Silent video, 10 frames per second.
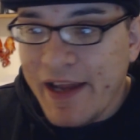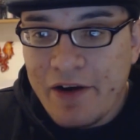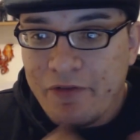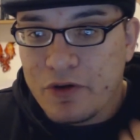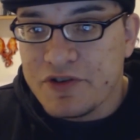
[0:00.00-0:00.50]

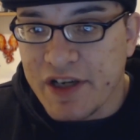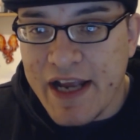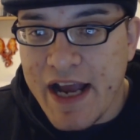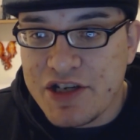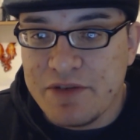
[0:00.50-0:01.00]
And of course,
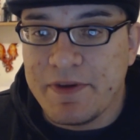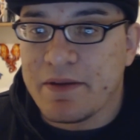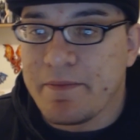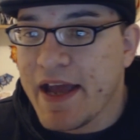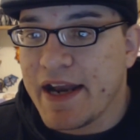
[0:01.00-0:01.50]
Kakashi being
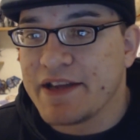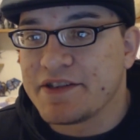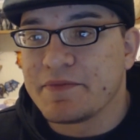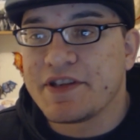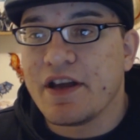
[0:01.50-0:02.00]
the
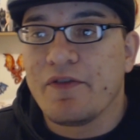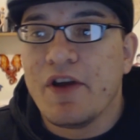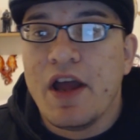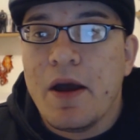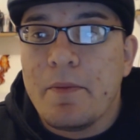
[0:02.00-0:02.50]
badass himself.
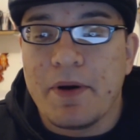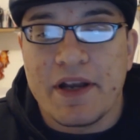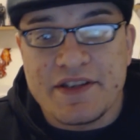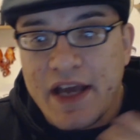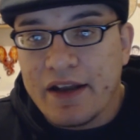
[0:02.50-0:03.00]

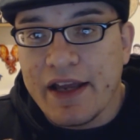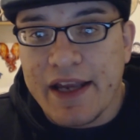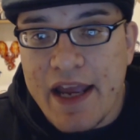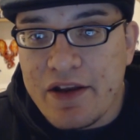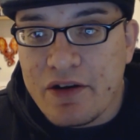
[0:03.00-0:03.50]
But he's kind of
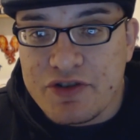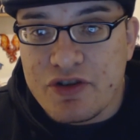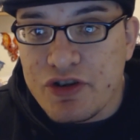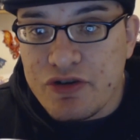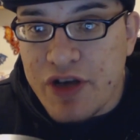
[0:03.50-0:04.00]
like, hey, you know,
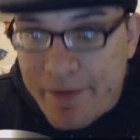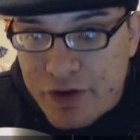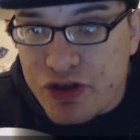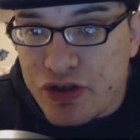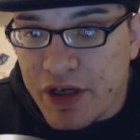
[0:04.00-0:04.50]
so you
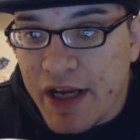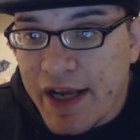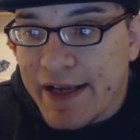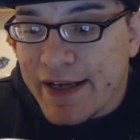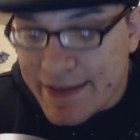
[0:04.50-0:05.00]
never should
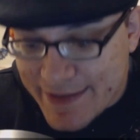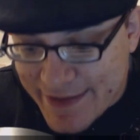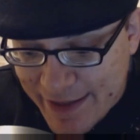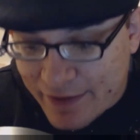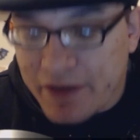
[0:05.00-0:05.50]

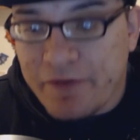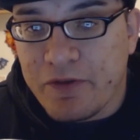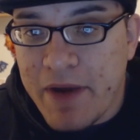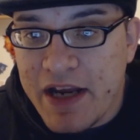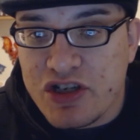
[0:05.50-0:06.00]
conceal
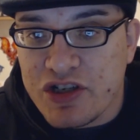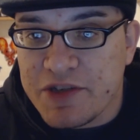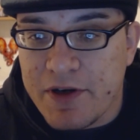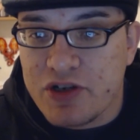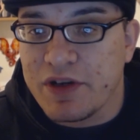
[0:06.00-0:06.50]
information,
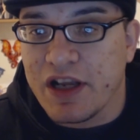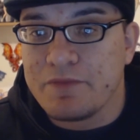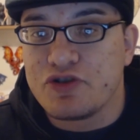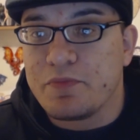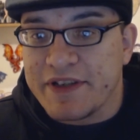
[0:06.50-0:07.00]
especially when it
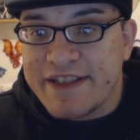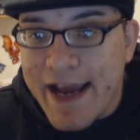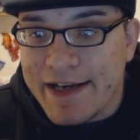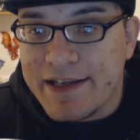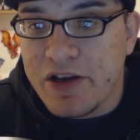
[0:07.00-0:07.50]
comes to
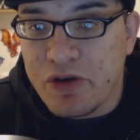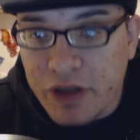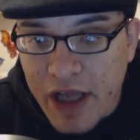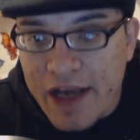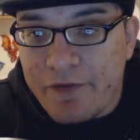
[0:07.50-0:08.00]
protecting your
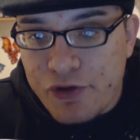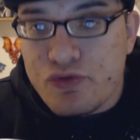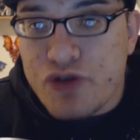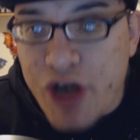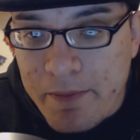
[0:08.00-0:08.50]
life,
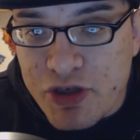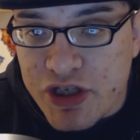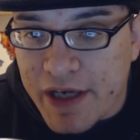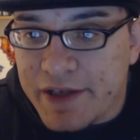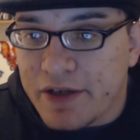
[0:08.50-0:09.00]
you dumb
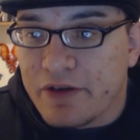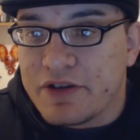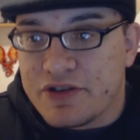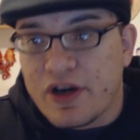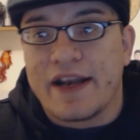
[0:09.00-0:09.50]
shit. You know,
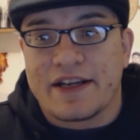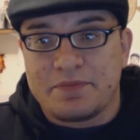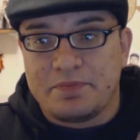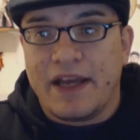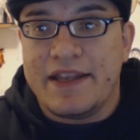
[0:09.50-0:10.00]
he's trying to
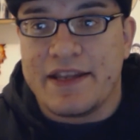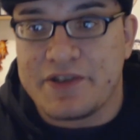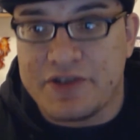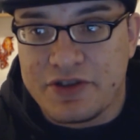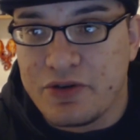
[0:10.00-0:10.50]
explain
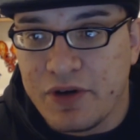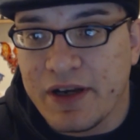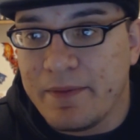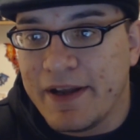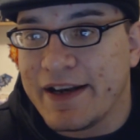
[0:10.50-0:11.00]
this to
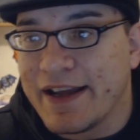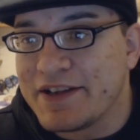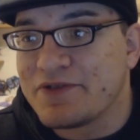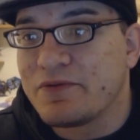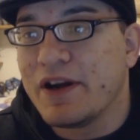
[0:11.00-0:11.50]
him in a
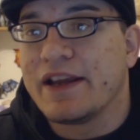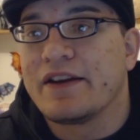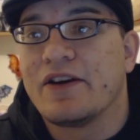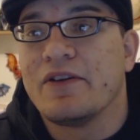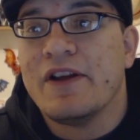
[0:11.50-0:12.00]
nice way, you
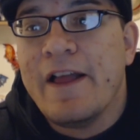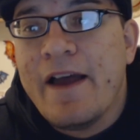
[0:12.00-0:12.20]
know.